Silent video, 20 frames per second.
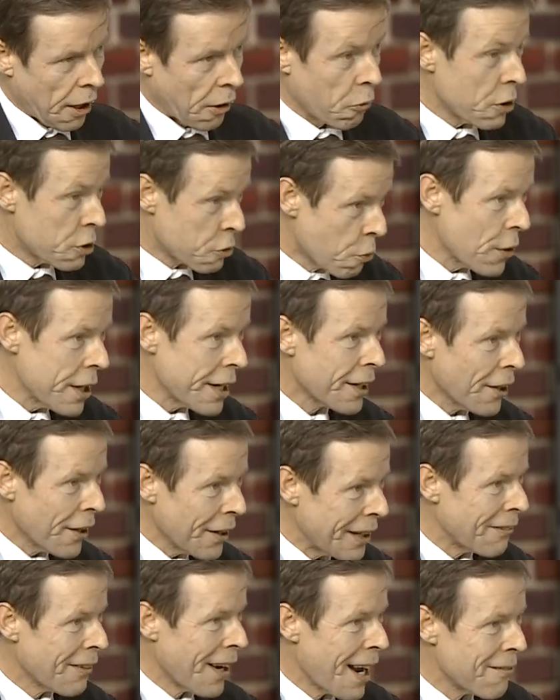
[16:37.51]
which we
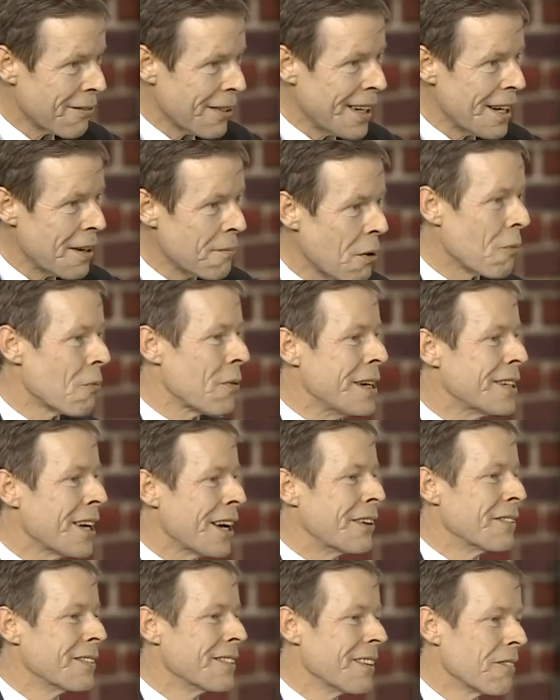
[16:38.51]
kind of have here, but we
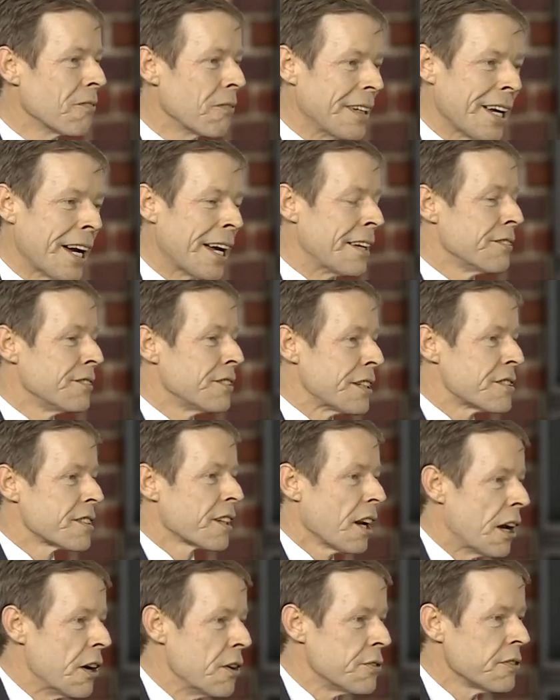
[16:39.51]
don't, we don't
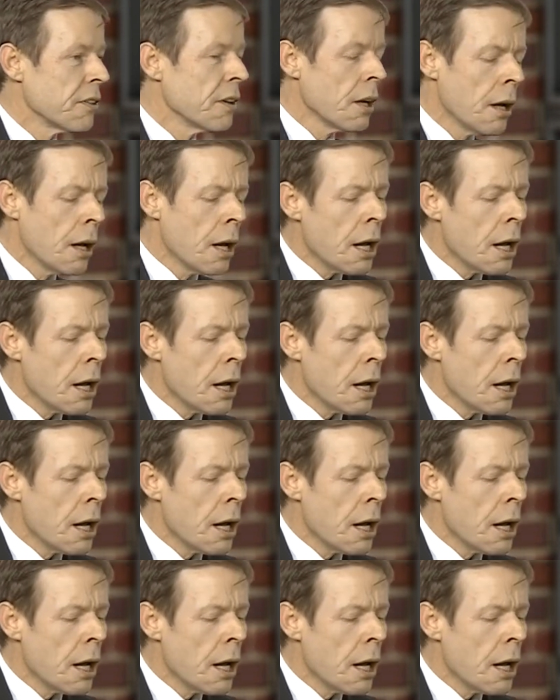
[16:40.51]
disclose